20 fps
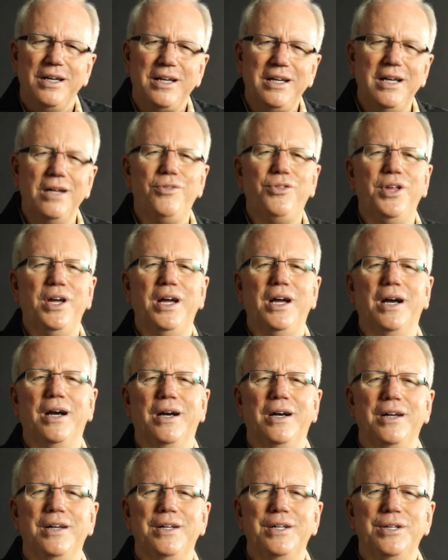Get
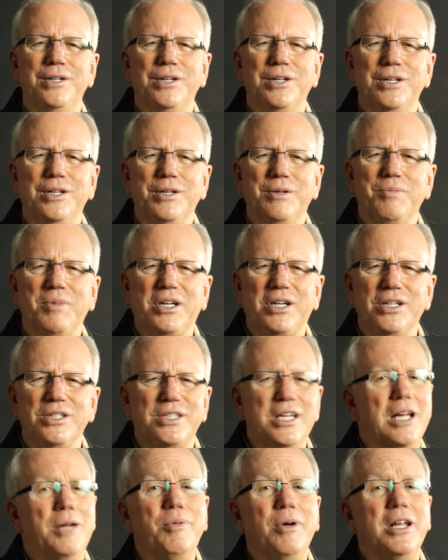there,
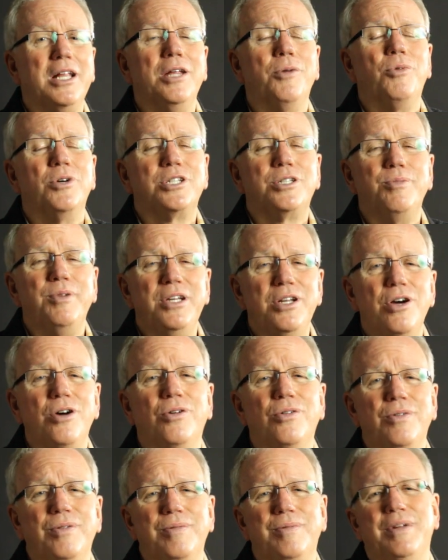because anybody that wants to be
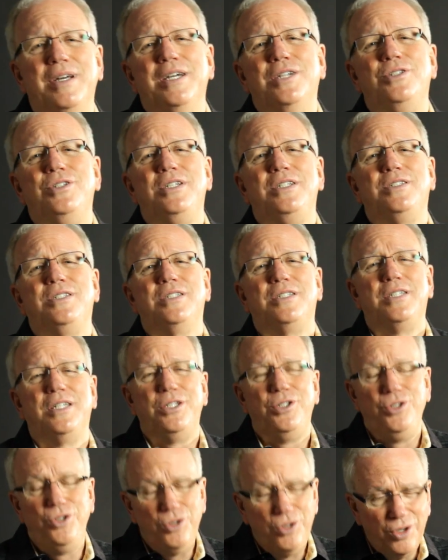known. And Jesus
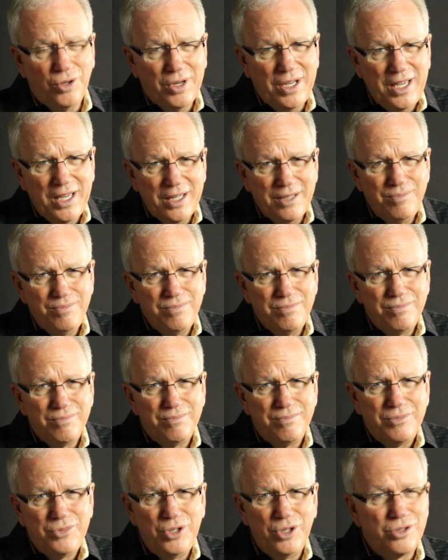said, "You go ahead.
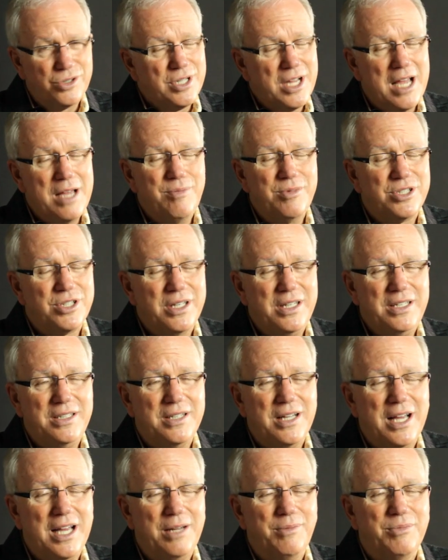Your time is any
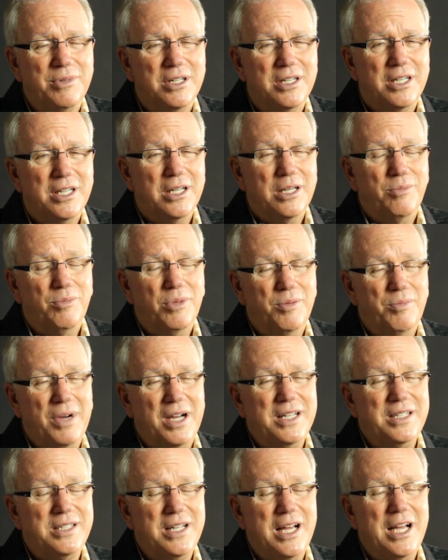time, but
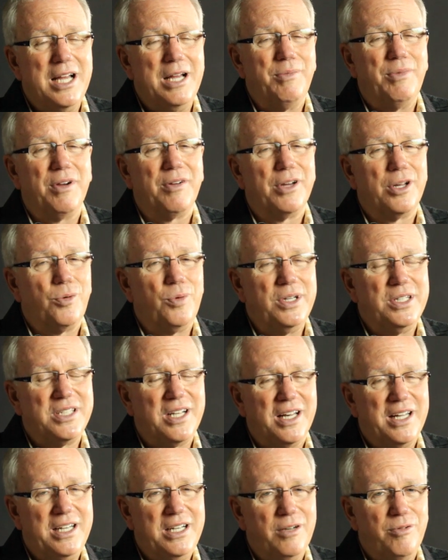my time, I've got to wait
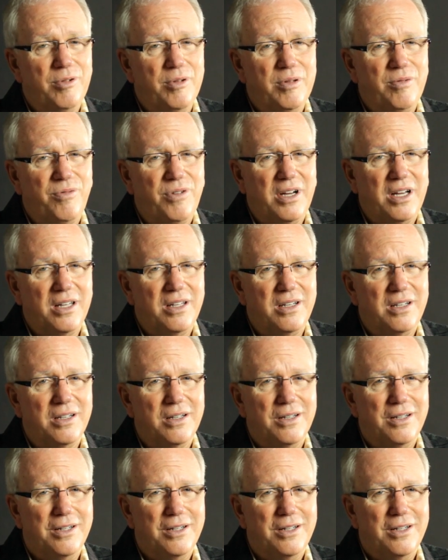till I hear from the Father."